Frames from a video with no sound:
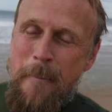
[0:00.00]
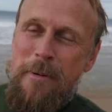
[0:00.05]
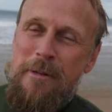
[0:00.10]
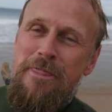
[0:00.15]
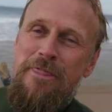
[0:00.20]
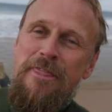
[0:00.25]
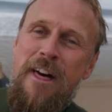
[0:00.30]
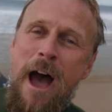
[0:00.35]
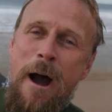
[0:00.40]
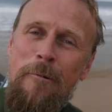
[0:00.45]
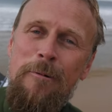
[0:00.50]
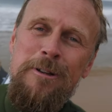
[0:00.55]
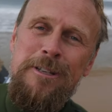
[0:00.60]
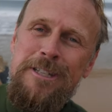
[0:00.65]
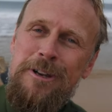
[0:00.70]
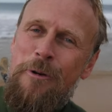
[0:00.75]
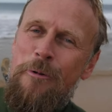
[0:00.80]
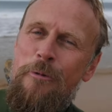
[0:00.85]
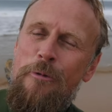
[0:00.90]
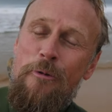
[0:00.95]
but that
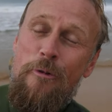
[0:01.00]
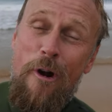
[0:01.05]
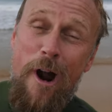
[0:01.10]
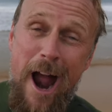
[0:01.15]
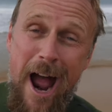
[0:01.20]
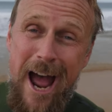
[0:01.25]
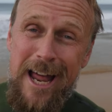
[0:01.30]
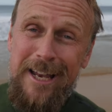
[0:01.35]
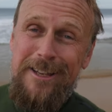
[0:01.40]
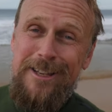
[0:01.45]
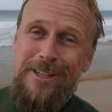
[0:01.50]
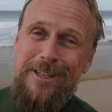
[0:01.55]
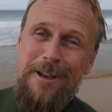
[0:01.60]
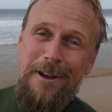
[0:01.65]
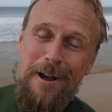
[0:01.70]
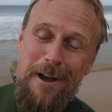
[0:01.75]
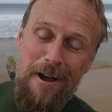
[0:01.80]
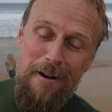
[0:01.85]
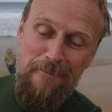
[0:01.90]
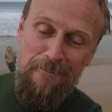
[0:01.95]
was a rad
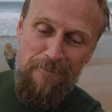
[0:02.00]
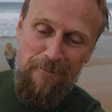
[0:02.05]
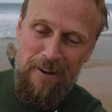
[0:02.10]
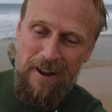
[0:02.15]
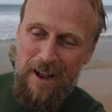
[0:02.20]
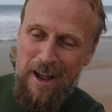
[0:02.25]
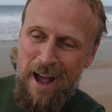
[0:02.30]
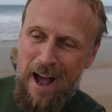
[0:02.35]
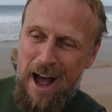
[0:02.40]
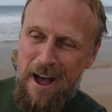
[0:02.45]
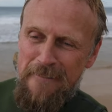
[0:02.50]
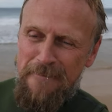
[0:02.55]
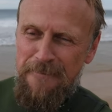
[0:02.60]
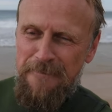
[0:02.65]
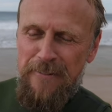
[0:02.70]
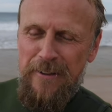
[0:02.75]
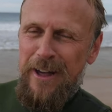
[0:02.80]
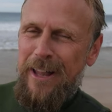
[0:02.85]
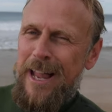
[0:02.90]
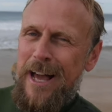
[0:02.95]
surf. I
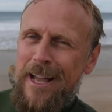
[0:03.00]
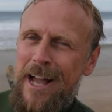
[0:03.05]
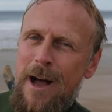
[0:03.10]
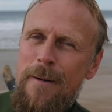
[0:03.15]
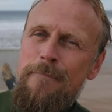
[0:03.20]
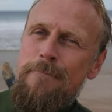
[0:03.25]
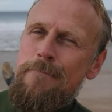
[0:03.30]
feel like I